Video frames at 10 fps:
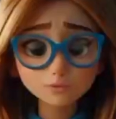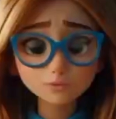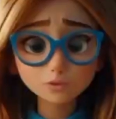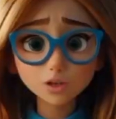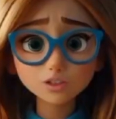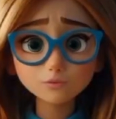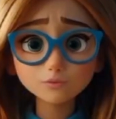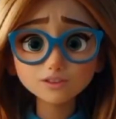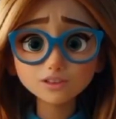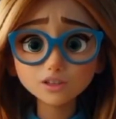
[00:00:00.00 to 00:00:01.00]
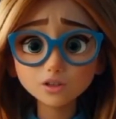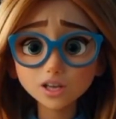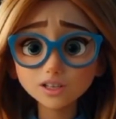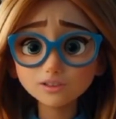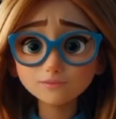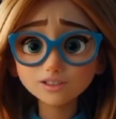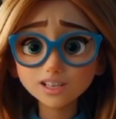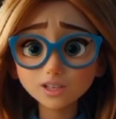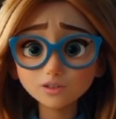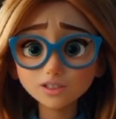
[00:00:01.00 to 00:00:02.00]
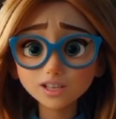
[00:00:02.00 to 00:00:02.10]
of the hotel door under the sun."